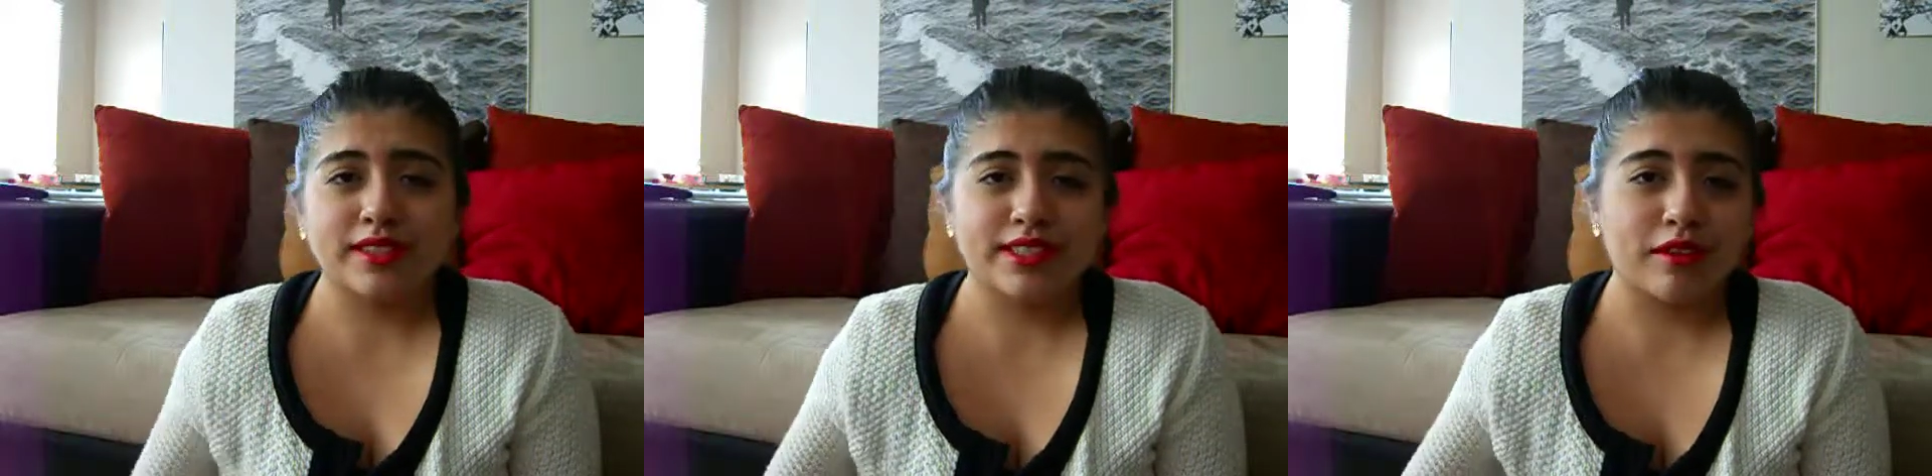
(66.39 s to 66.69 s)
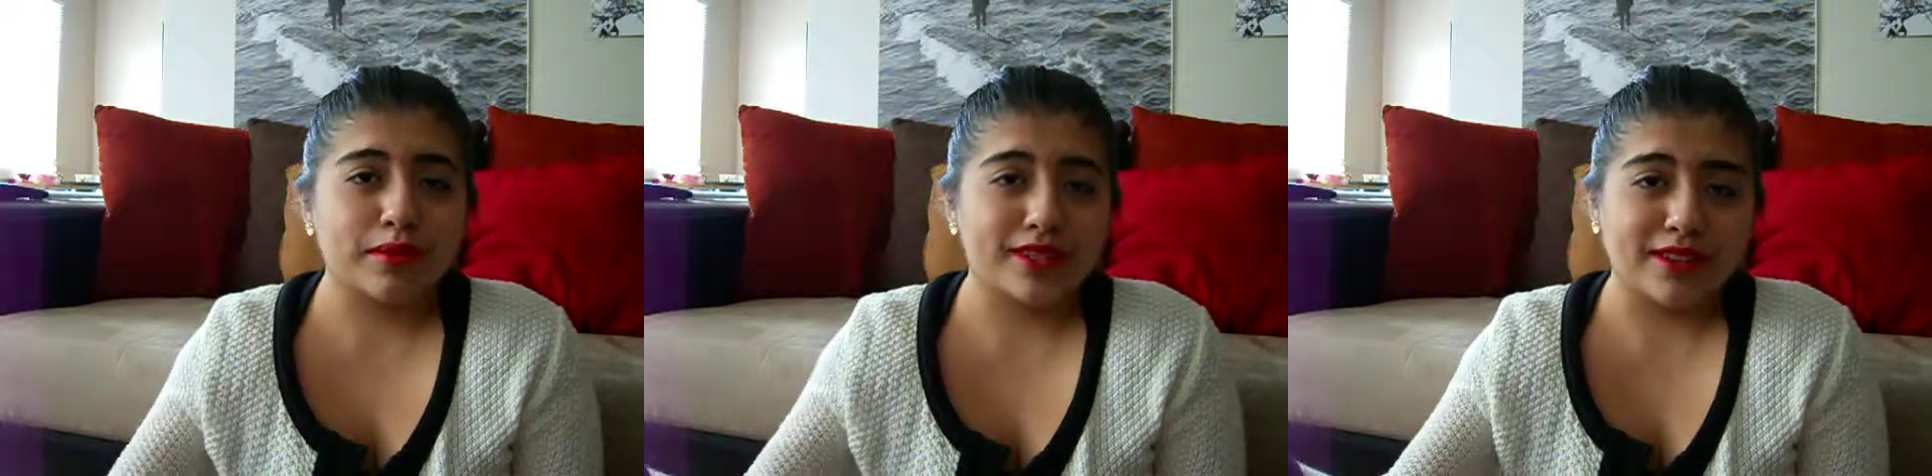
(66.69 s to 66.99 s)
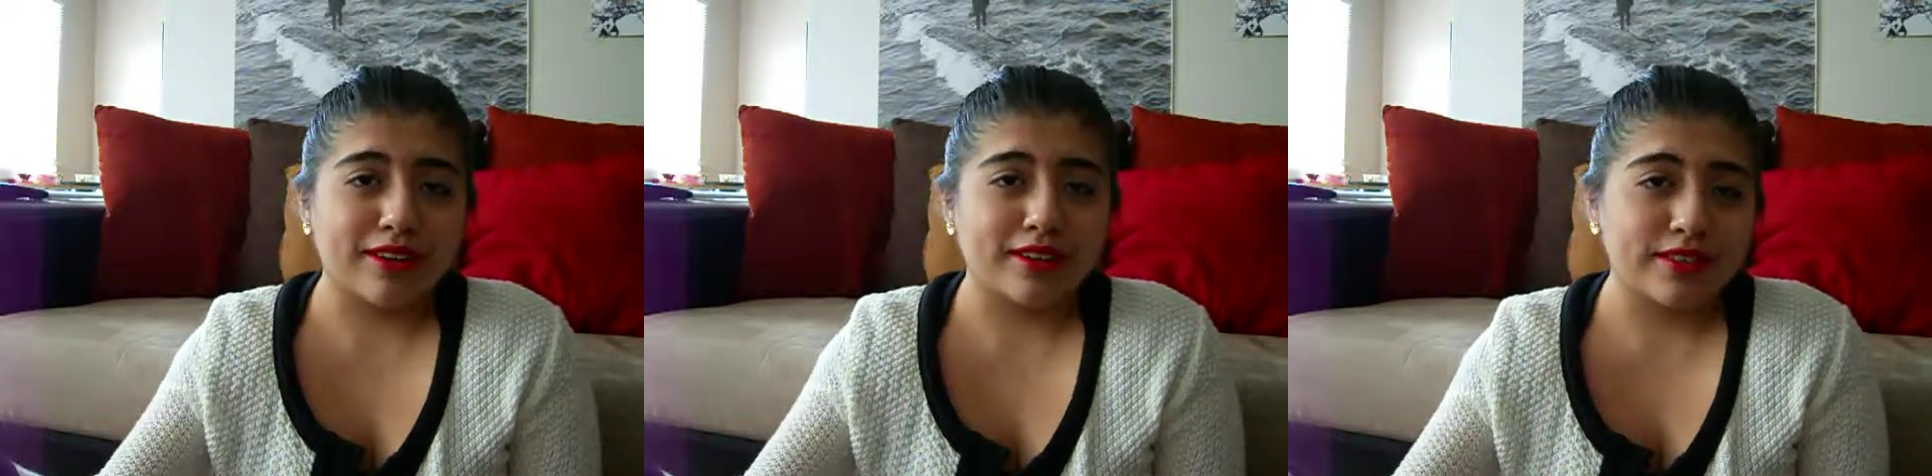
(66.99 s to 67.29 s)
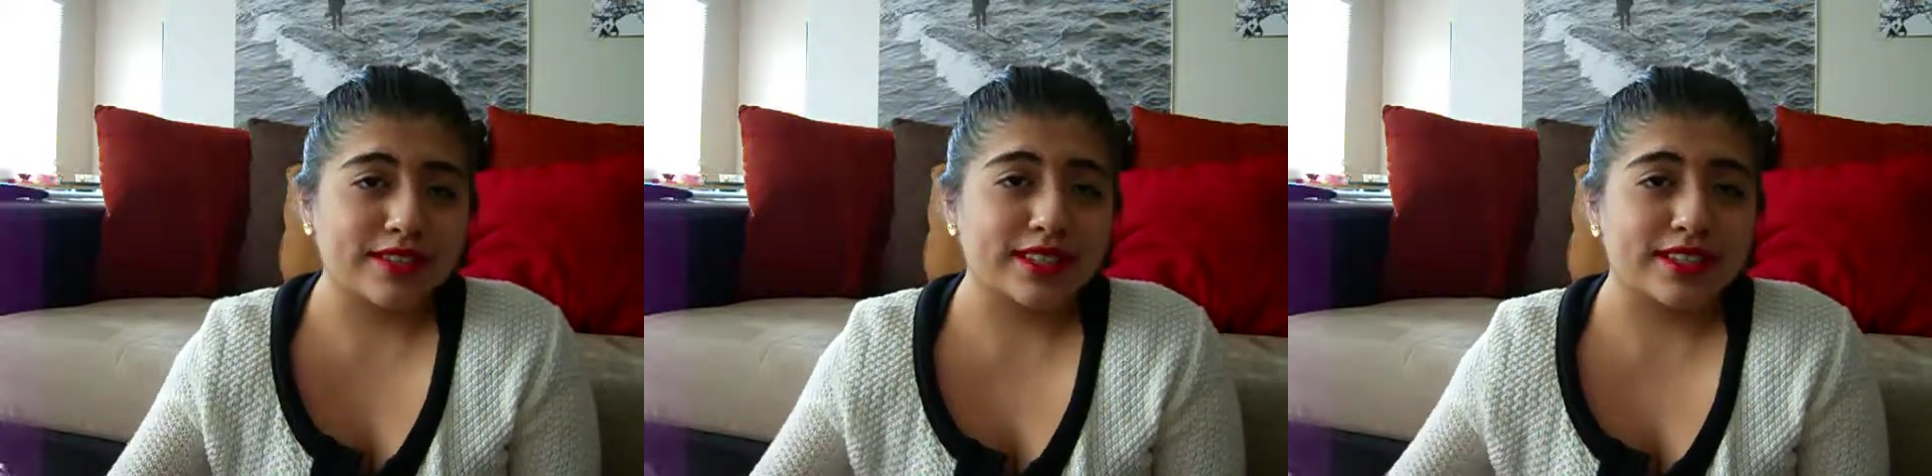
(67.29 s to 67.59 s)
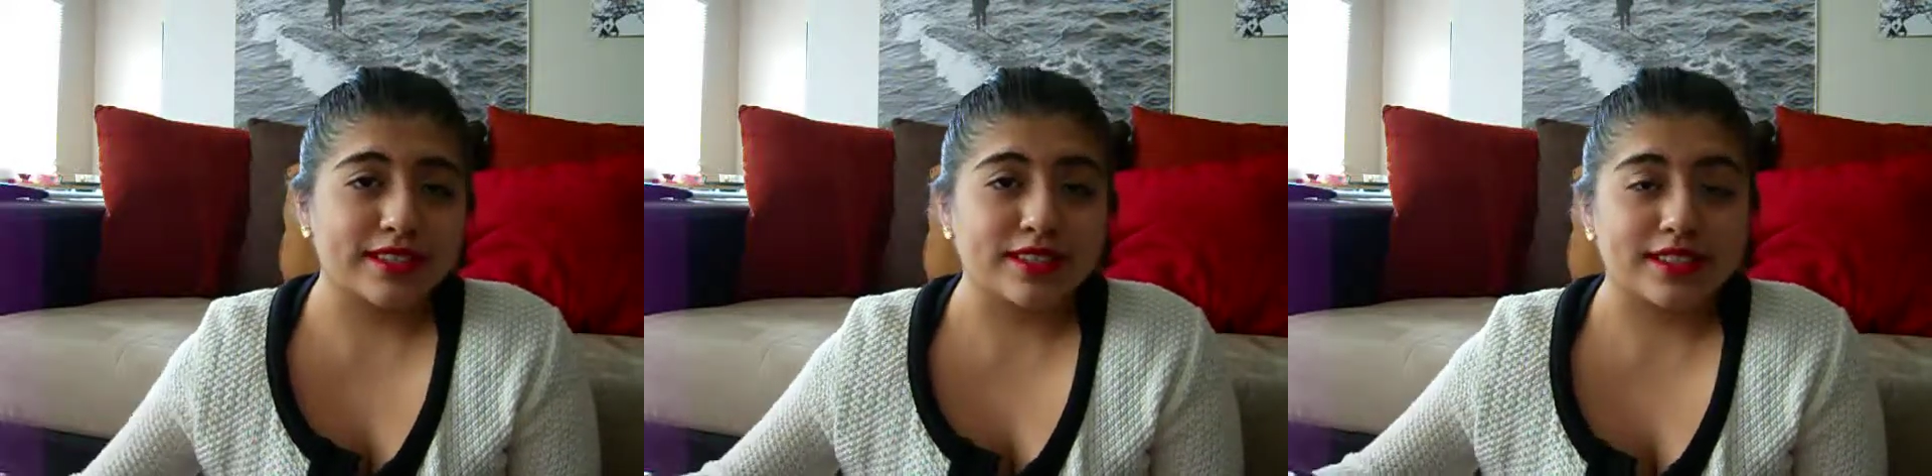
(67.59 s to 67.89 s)
because I would be scared to use it
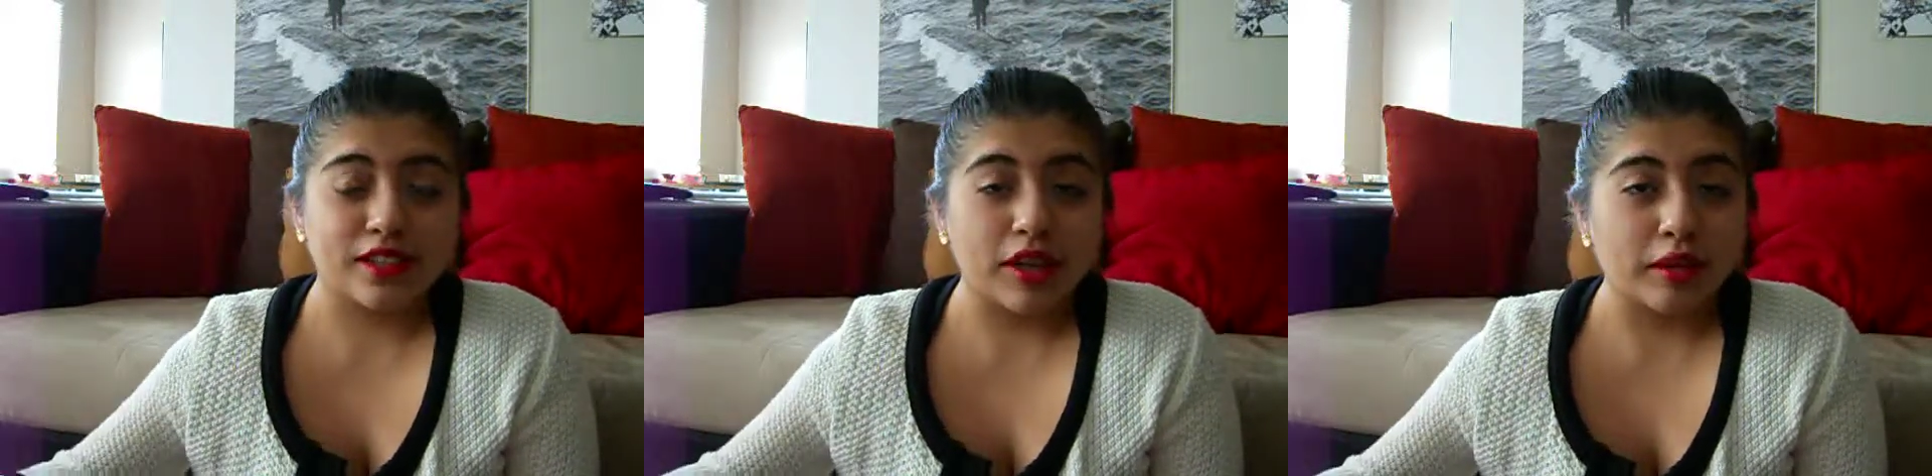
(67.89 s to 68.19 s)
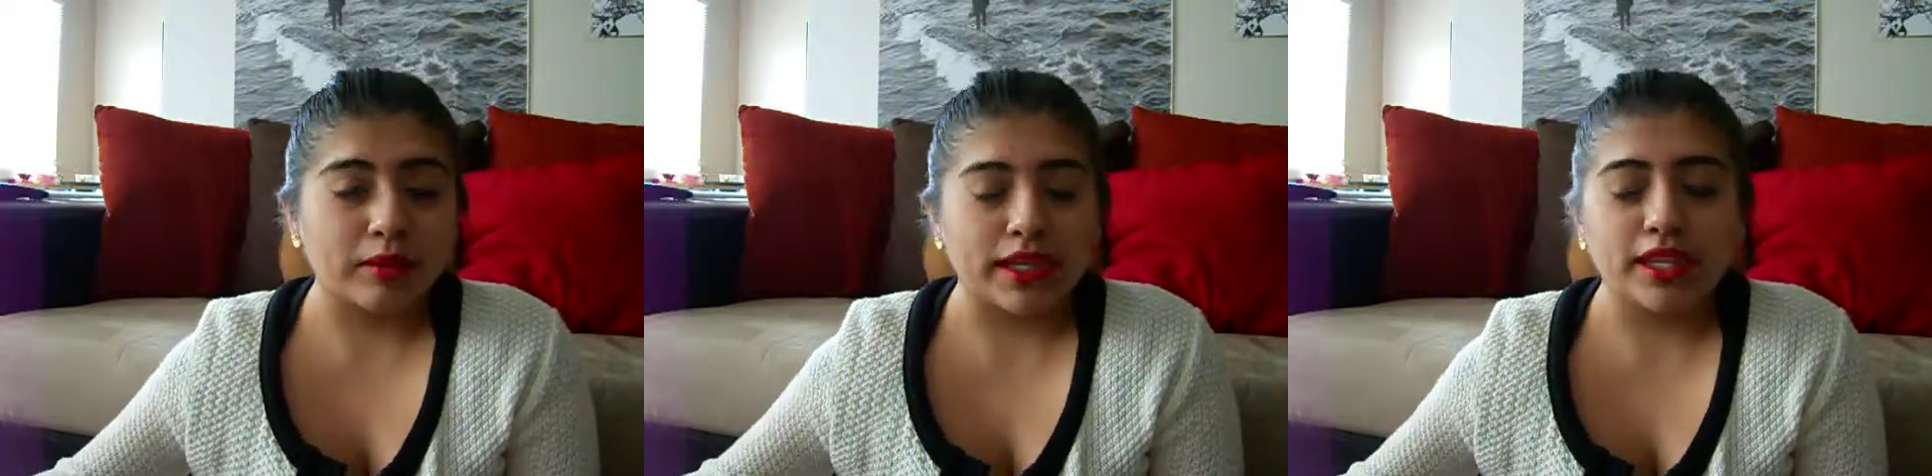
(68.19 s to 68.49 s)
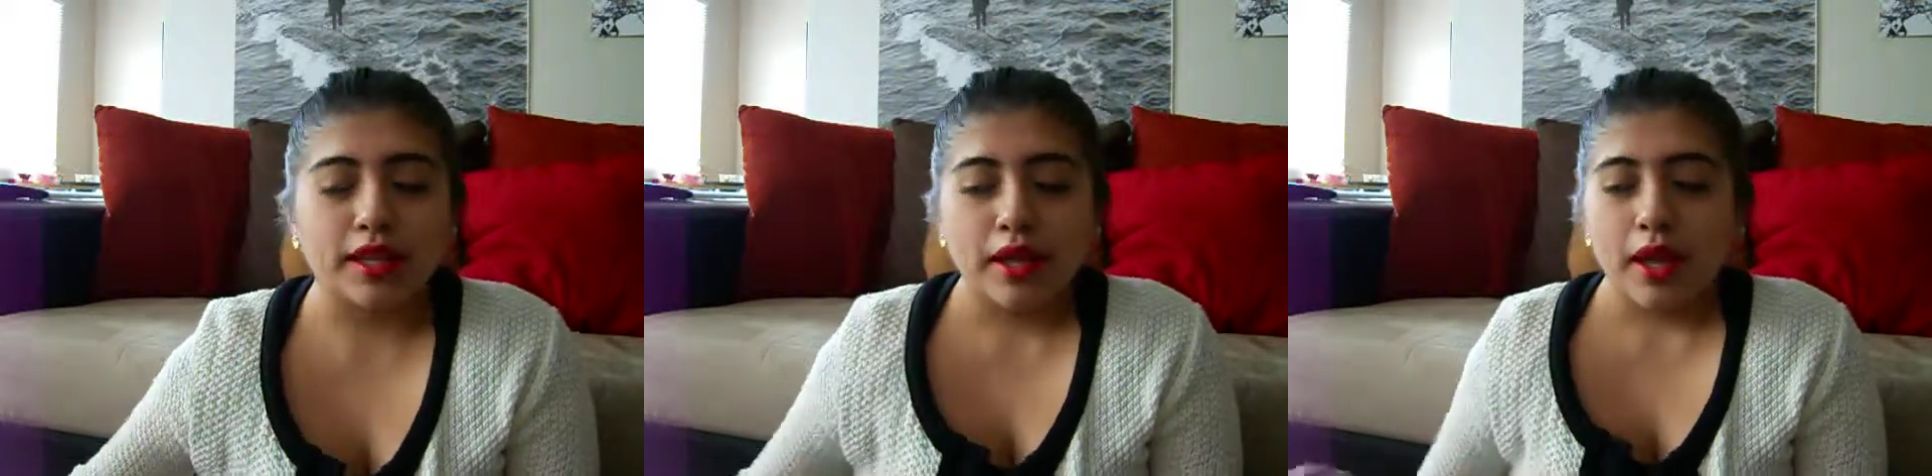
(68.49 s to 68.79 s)
because it's a lot of money.